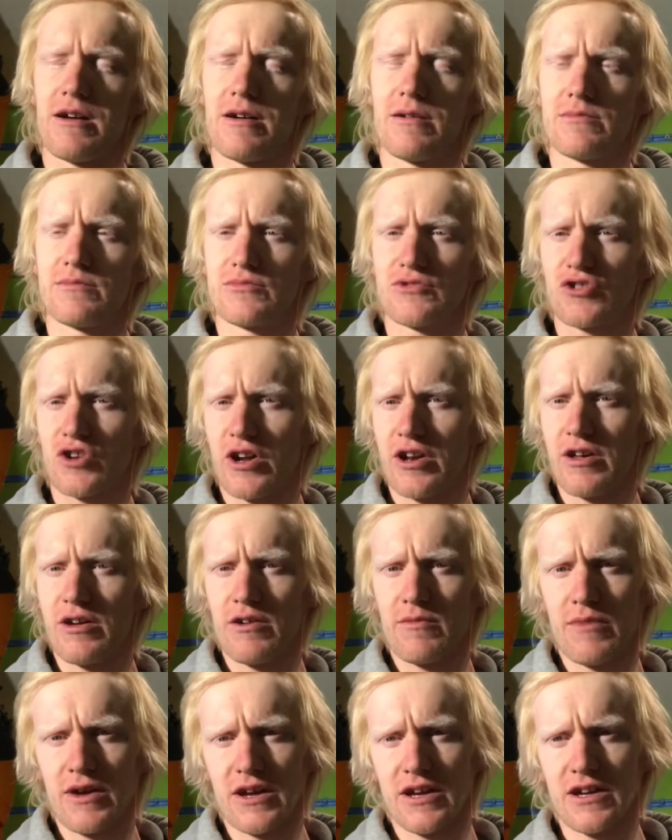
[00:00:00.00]
trying to
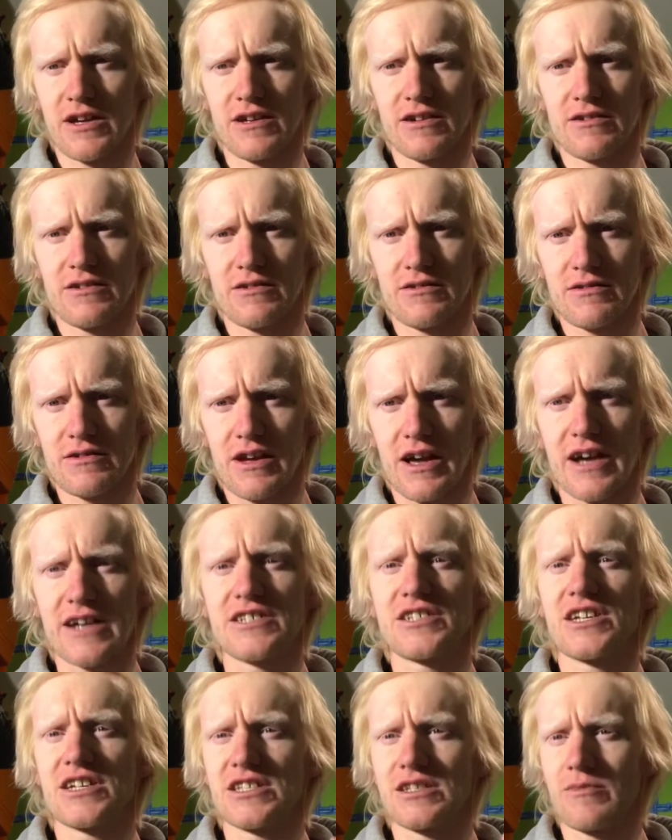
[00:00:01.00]
make it
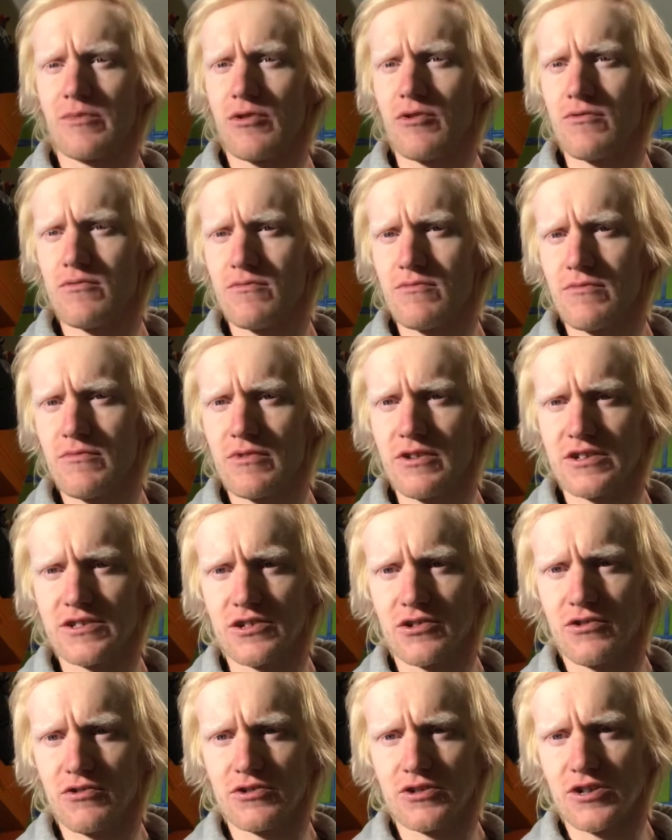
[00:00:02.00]
accessible, is a
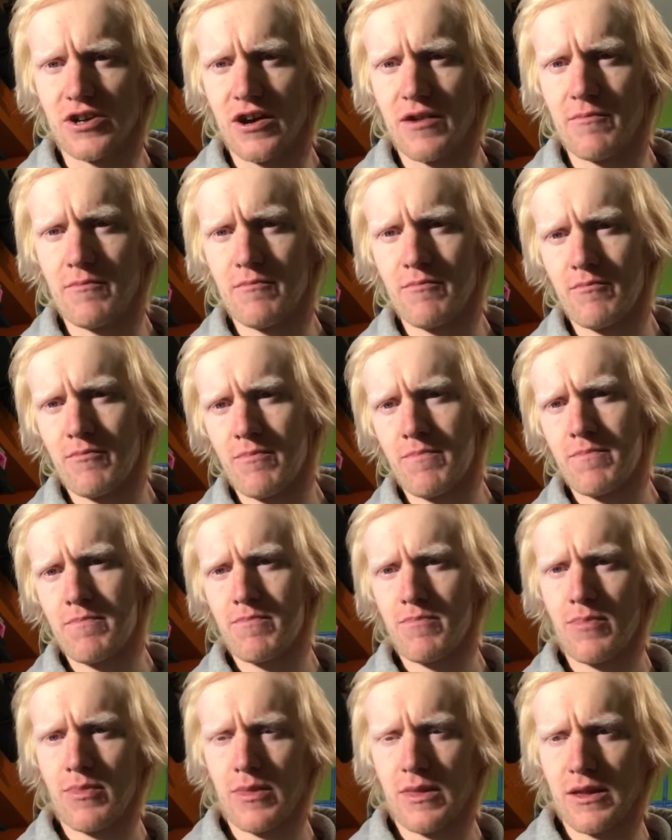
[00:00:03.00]
good term.
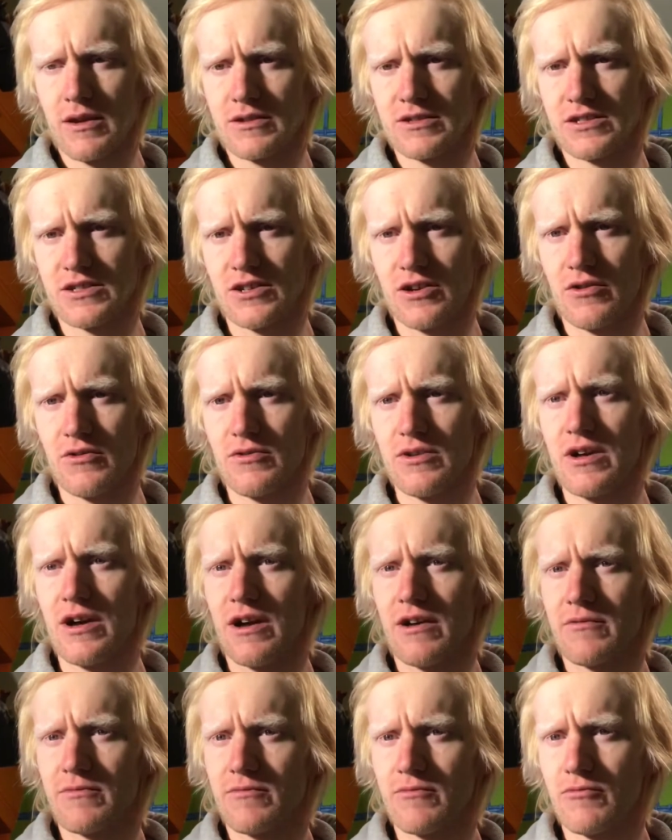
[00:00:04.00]
So yeah,
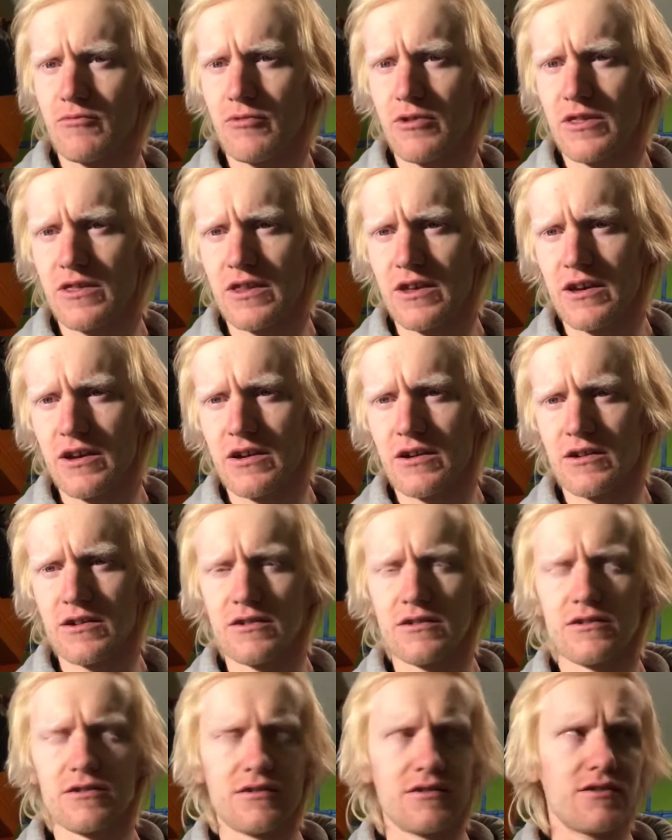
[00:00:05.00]
with
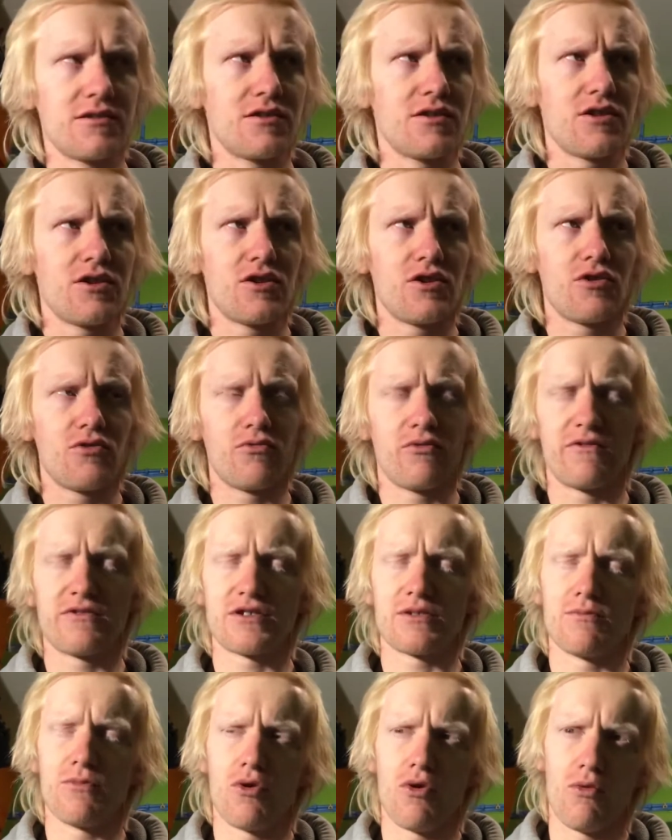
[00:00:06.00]
some
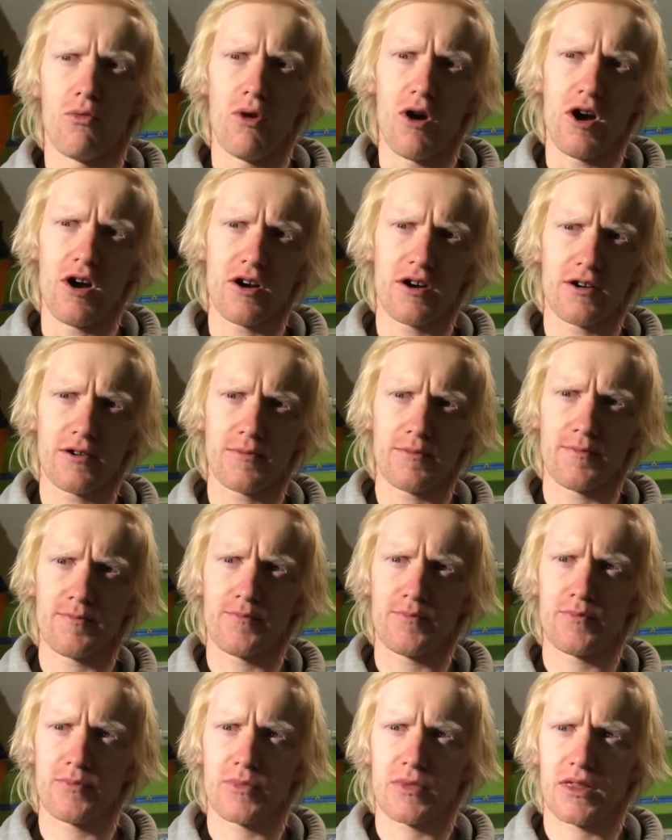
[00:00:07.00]
more work,
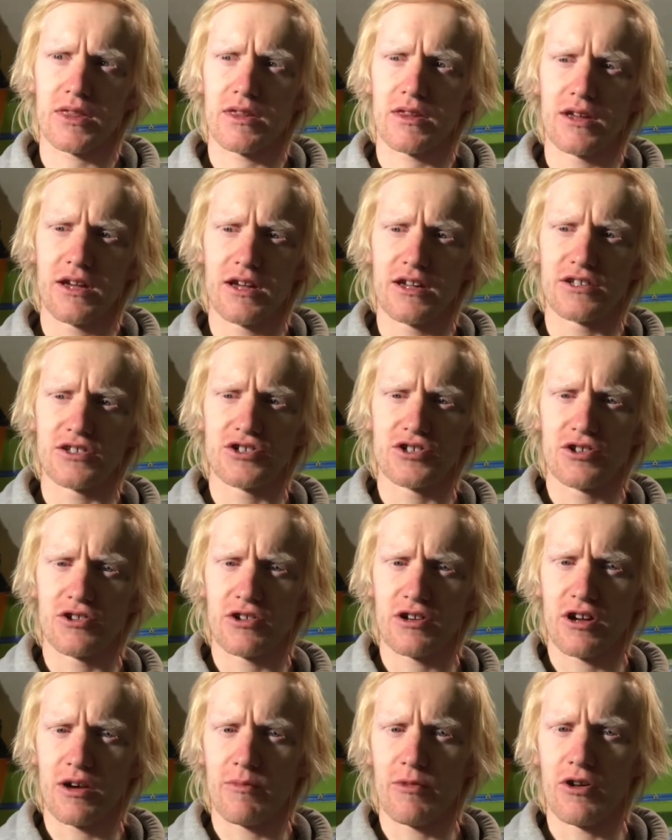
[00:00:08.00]
it should
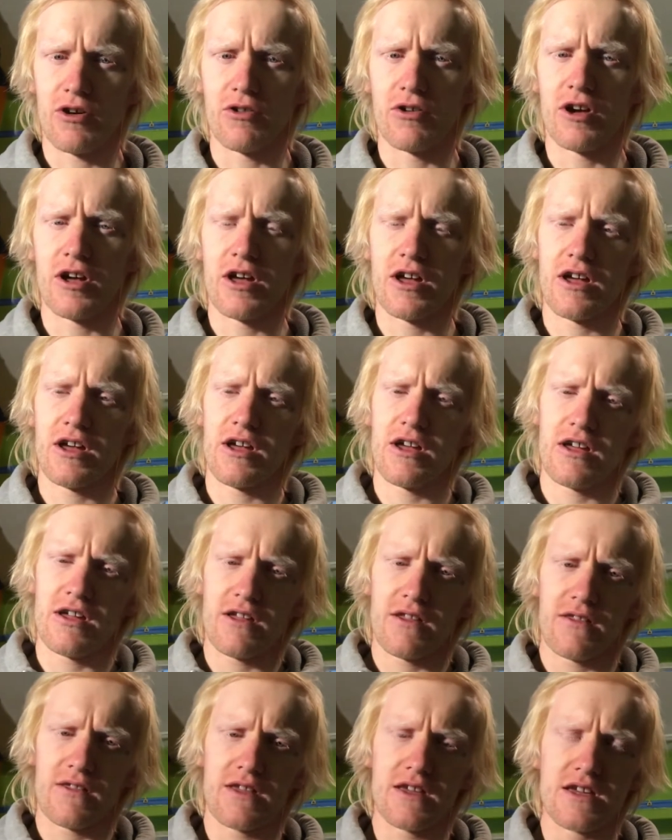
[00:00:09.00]
come along.
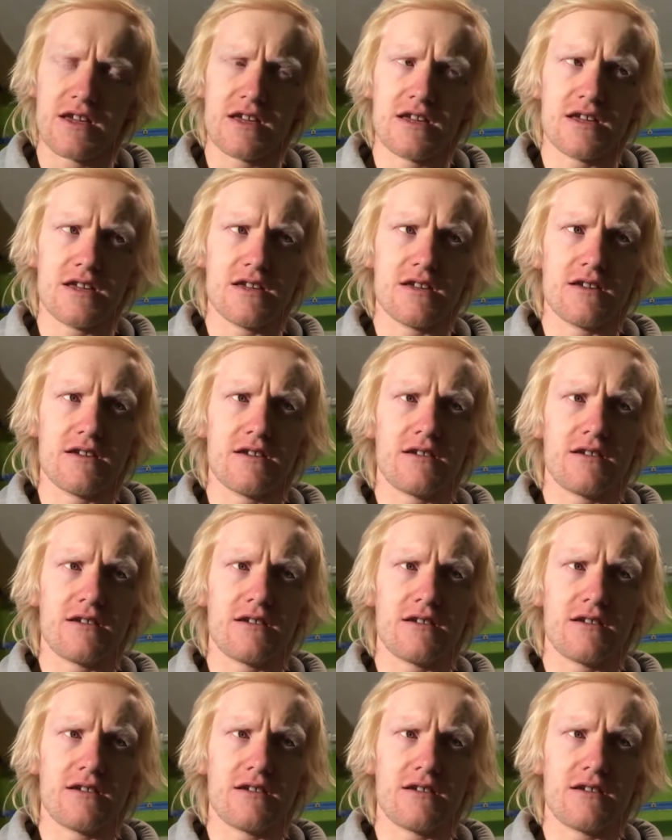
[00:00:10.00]
The